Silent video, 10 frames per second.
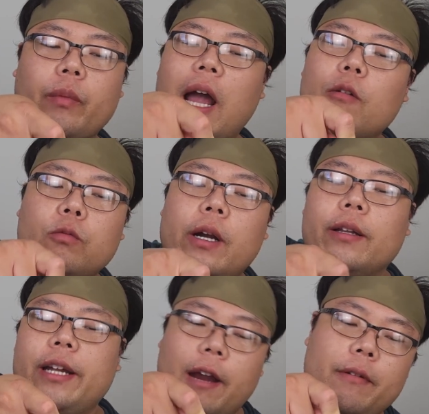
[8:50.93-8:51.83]
I
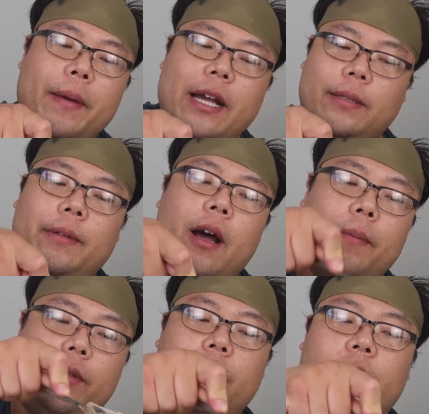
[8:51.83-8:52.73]
rarely ever pass up the
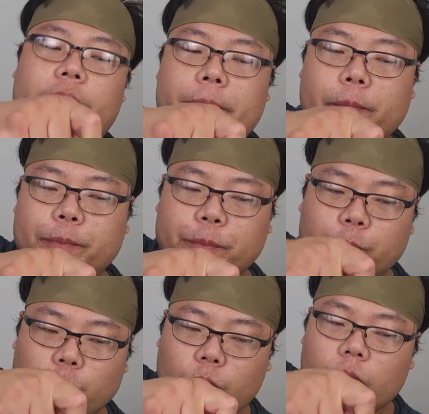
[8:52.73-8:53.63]
opportunity
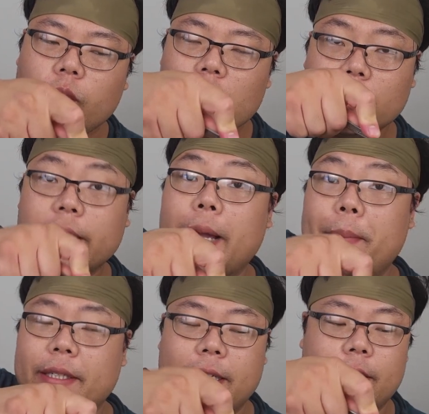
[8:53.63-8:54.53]
to get
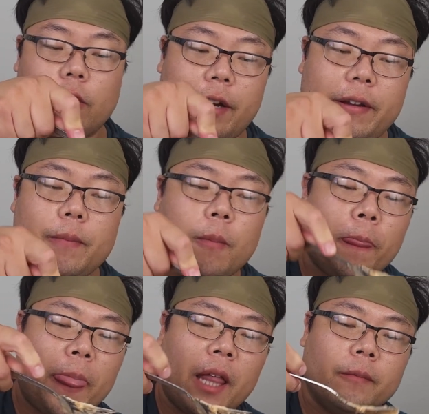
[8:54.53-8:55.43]
biscuits and gravy,
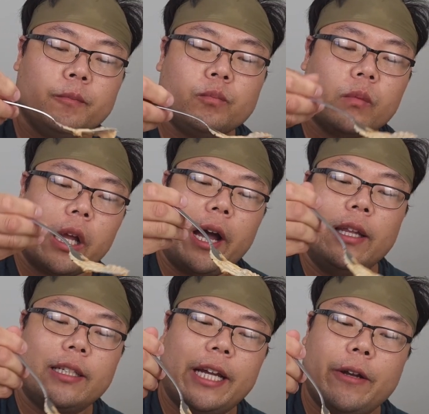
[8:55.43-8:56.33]

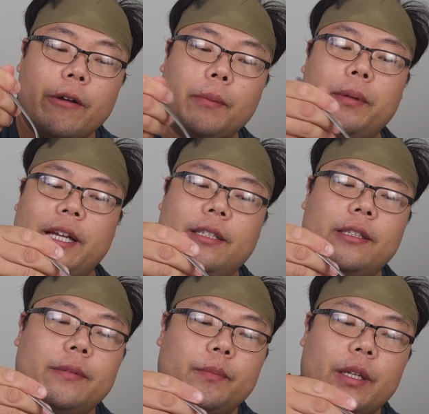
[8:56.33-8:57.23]
unless I know the
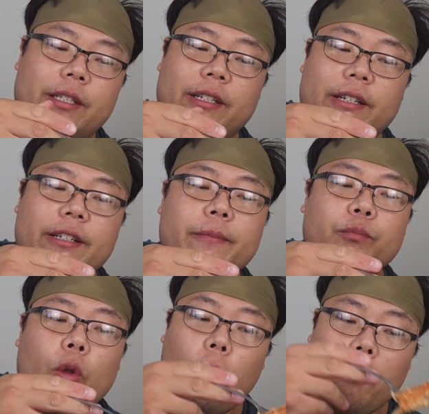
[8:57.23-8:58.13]
place isn't good
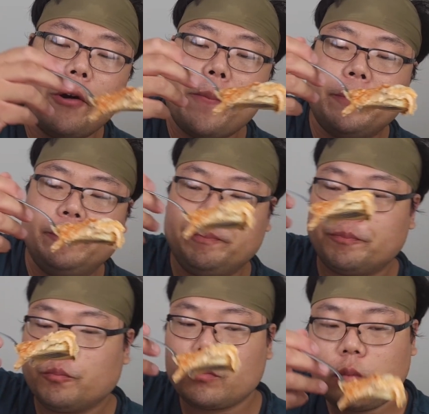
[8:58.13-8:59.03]
or
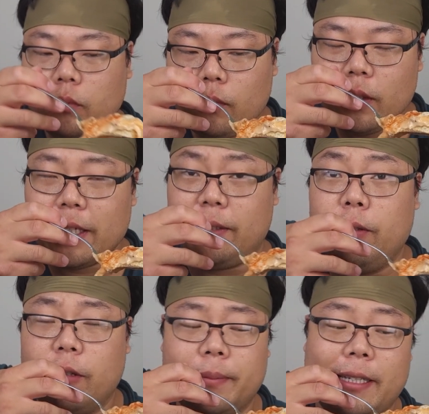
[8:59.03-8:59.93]
it's
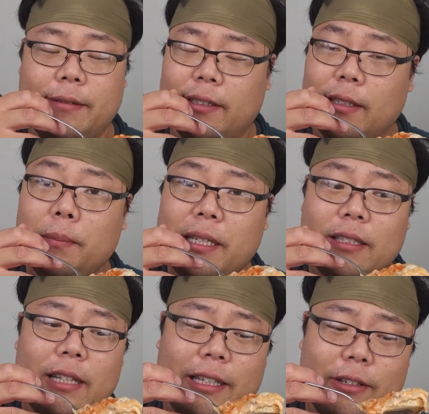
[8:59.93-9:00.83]
too expensive. Because some
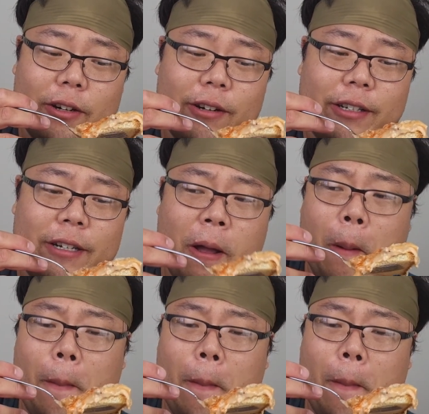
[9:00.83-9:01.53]
places like to charge